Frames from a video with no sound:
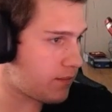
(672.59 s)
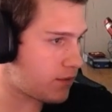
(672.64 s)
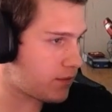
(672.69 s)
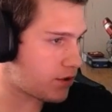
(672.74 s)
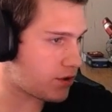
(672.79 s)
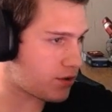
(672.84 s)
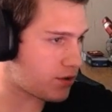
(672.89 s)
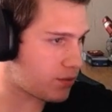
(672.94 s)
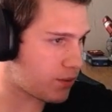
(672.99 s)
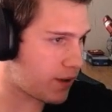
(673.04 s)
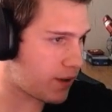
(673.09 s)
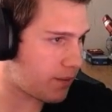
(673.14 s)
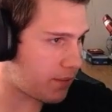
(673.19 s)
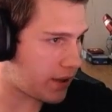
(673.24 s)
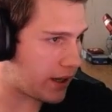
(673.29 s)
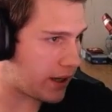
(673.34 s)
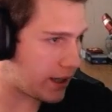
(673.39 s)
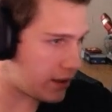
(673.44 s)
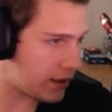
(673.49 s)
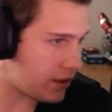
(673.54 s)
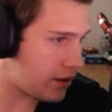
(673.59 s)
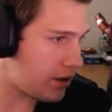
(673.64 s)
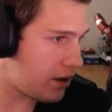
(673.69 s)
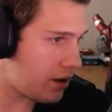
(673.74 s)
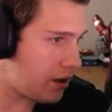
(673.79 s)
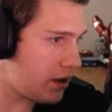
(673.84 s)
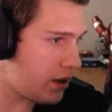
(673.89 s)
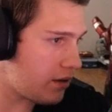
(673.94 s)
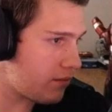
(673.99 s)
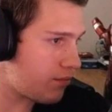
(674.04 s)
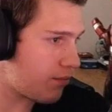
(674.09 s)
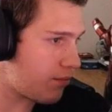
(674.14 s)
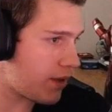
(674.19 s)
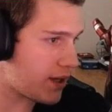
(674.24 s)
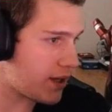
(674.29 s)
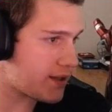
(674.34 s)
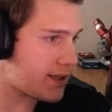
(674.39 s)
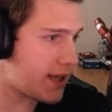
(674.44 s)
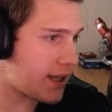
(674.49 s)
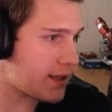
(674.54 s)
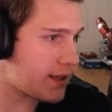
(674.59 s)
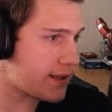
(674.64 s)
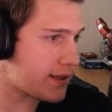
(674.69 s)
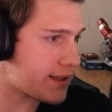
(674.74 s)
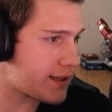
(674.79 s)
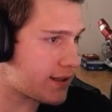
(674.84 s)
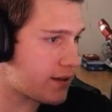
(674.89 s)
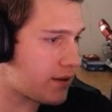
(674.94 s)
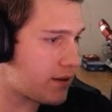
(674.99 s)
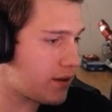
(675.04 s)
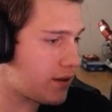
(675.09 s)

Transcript: just right behind the hood. Makes sense.